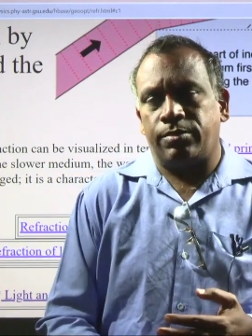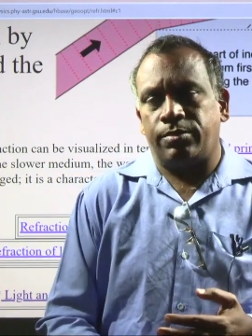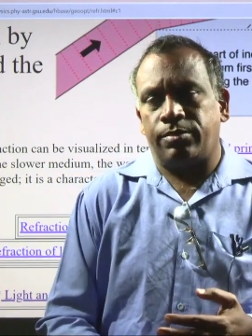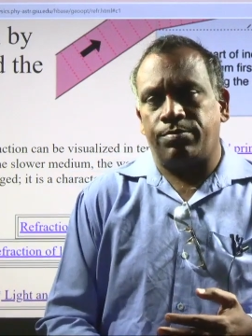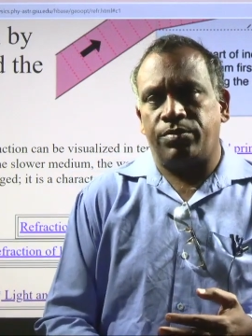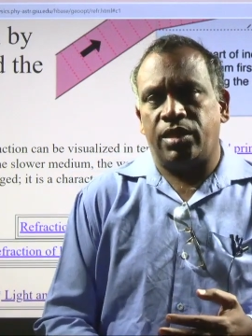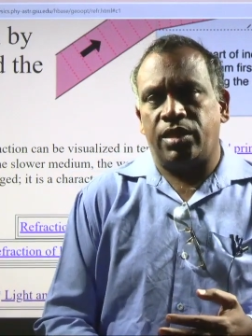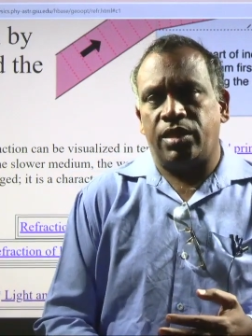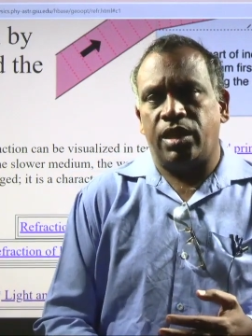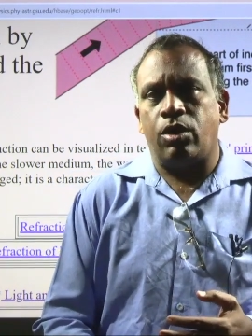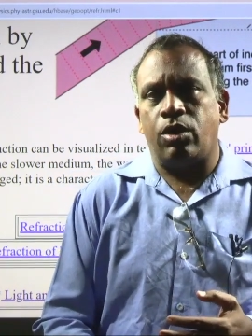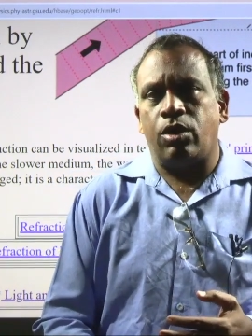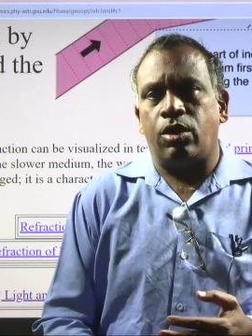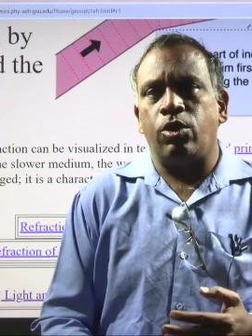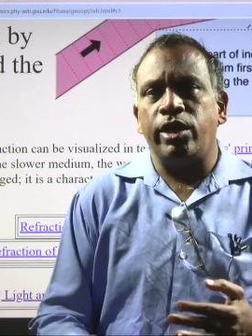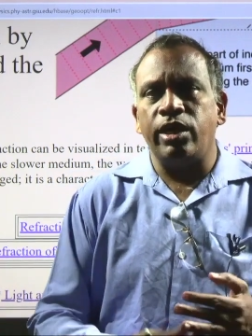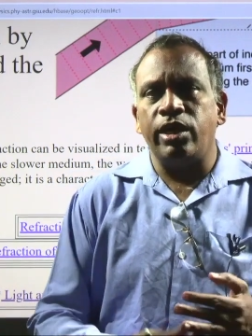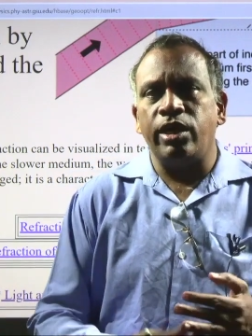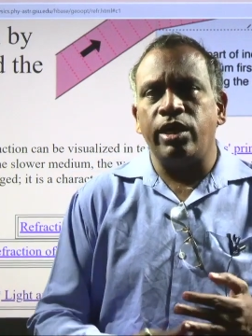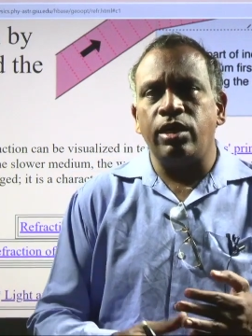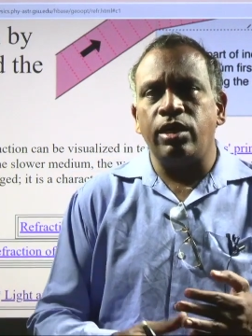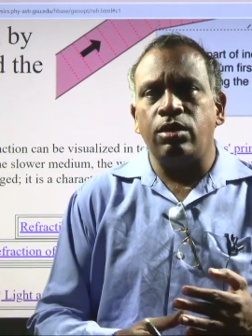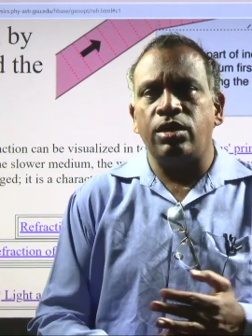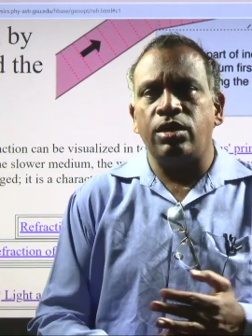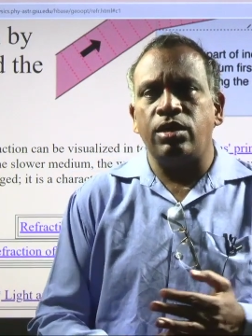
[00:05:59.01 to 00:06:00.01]
According
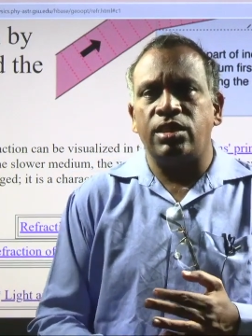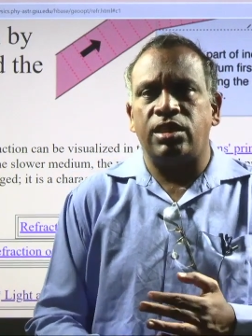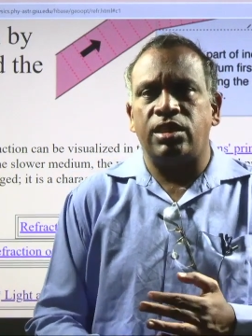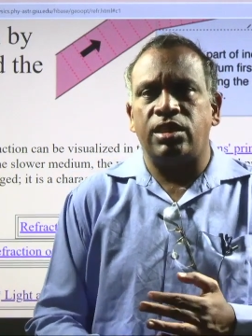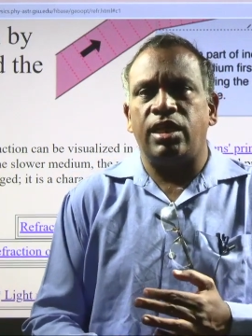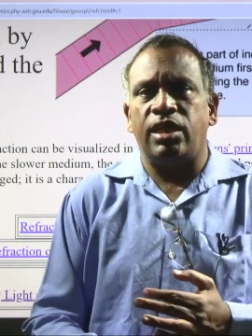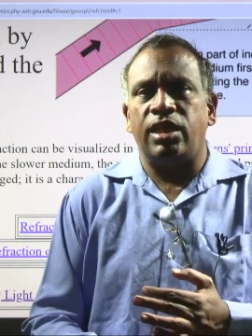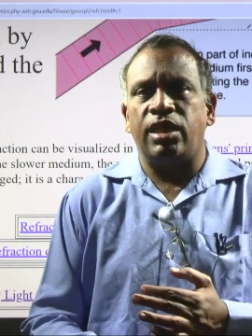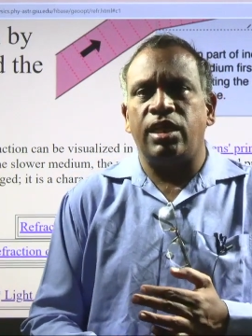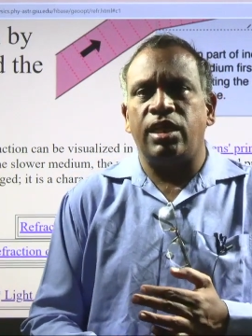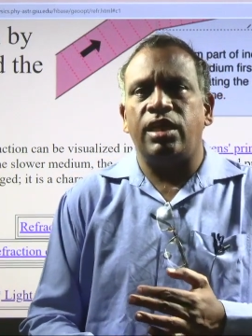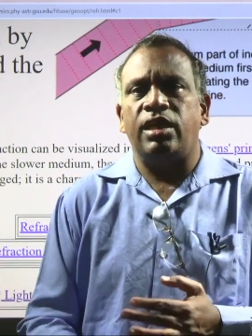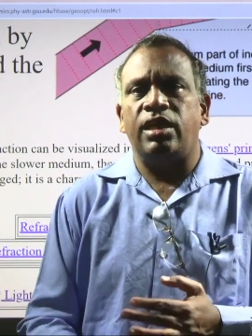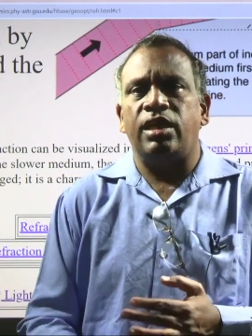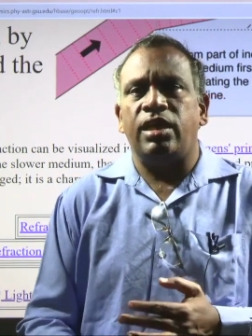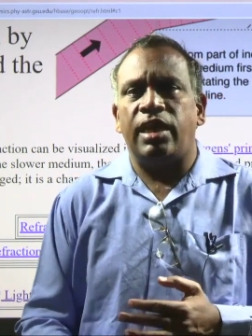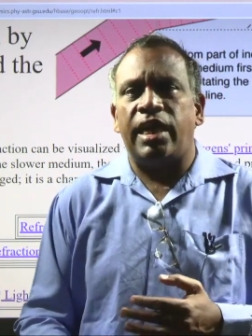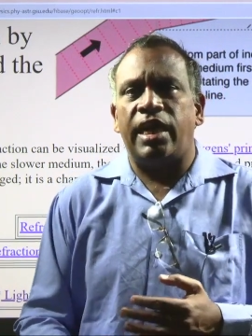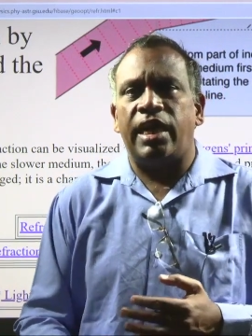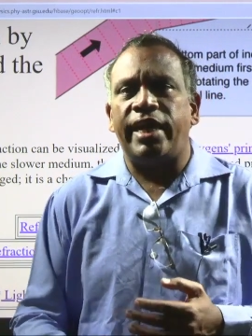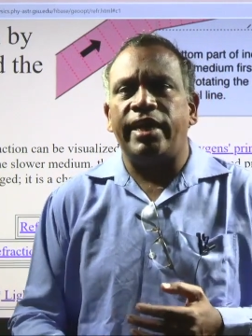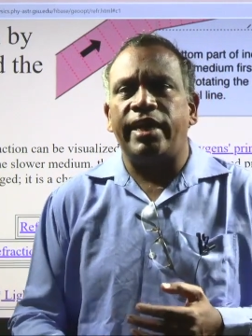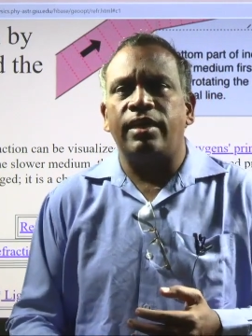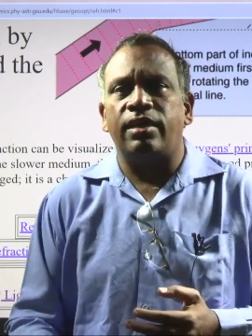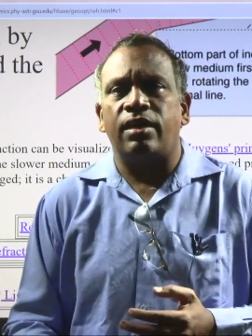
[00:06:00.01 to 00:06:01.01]
to his theory,
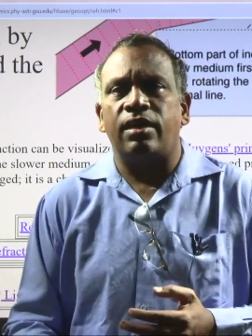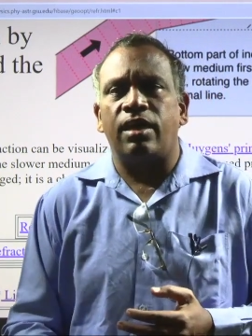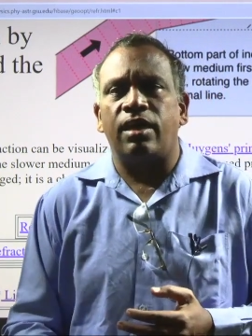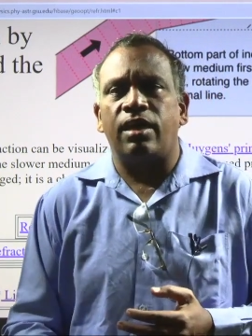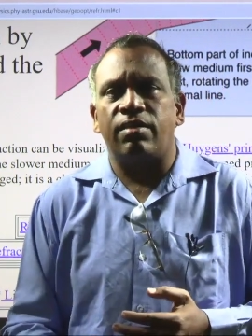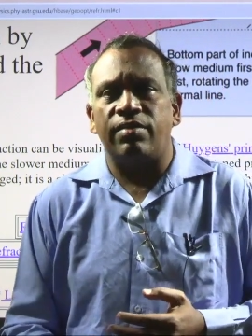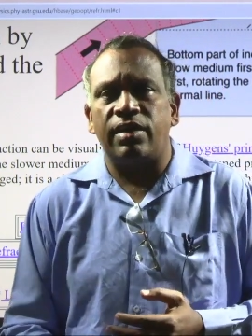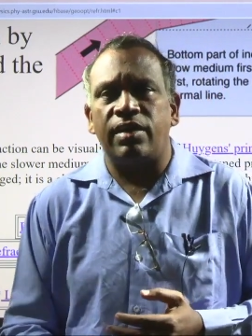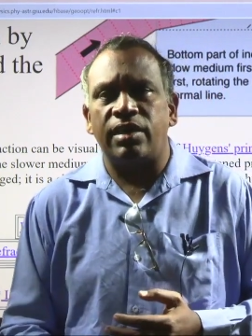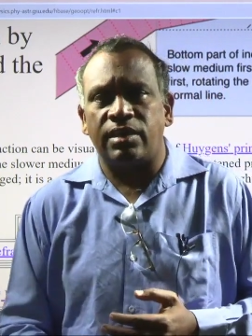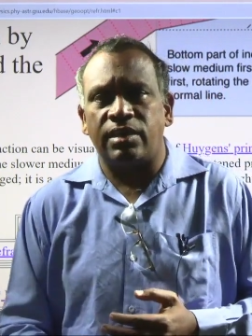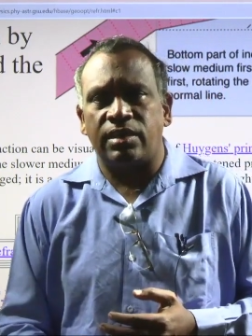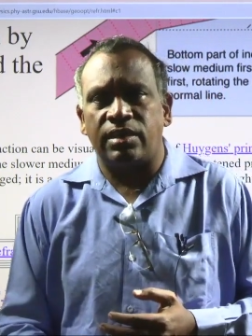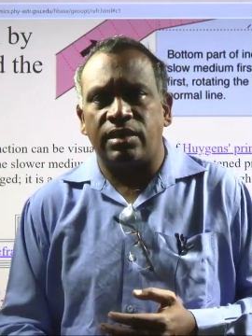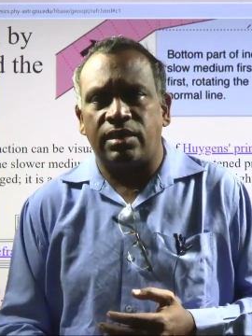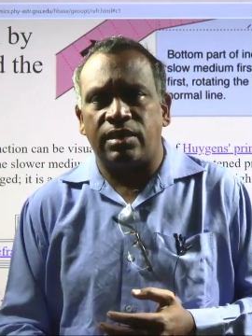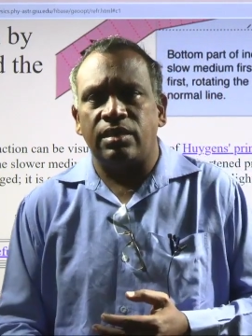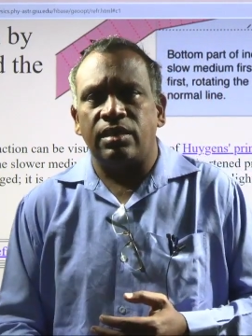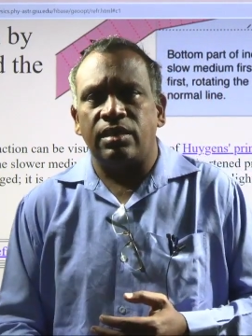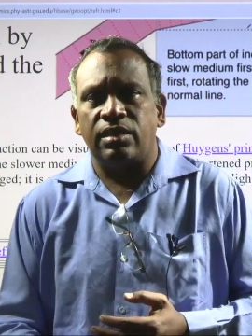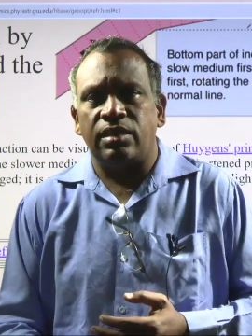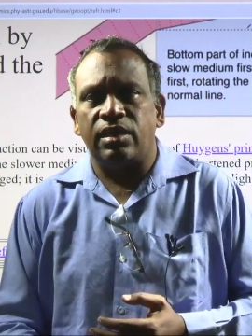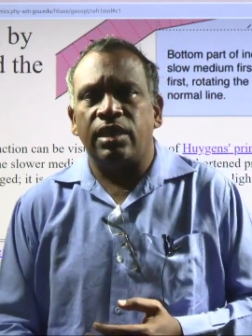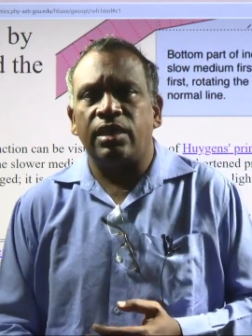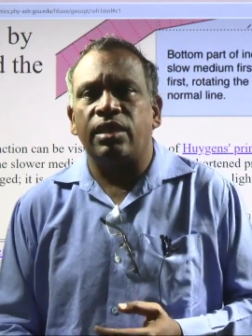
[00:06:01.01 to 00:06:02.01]
light travels
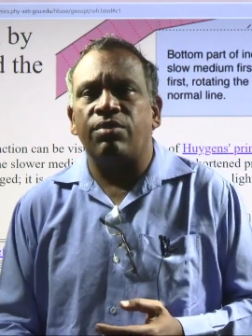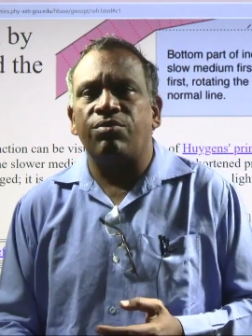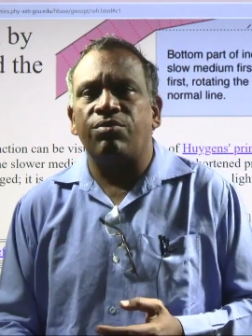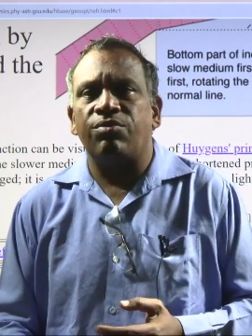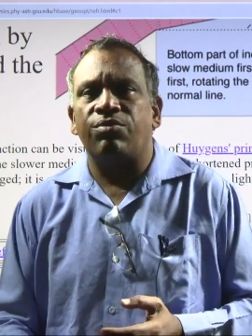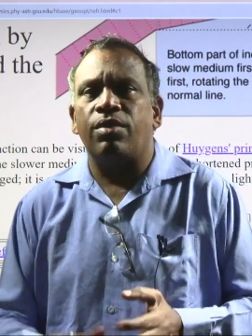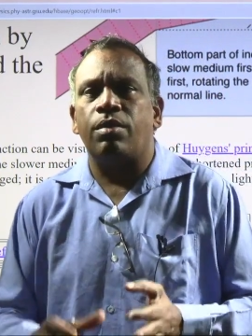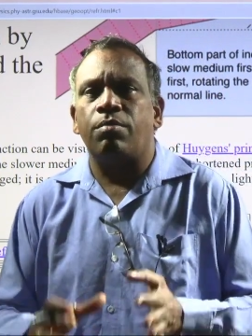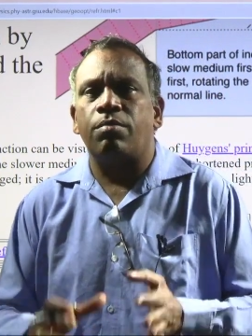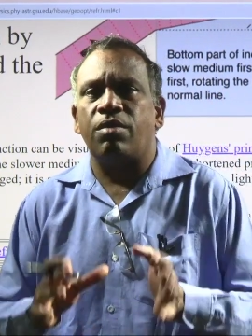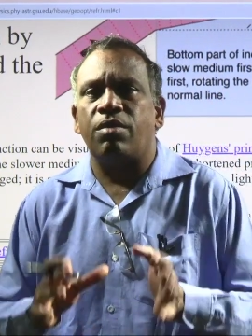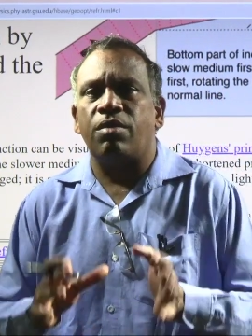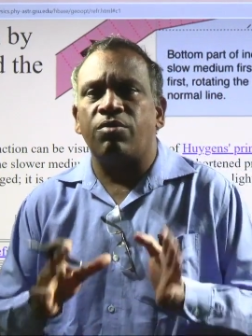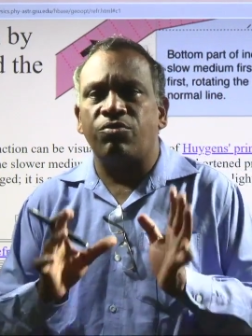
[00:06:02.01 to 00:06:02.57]
in the form of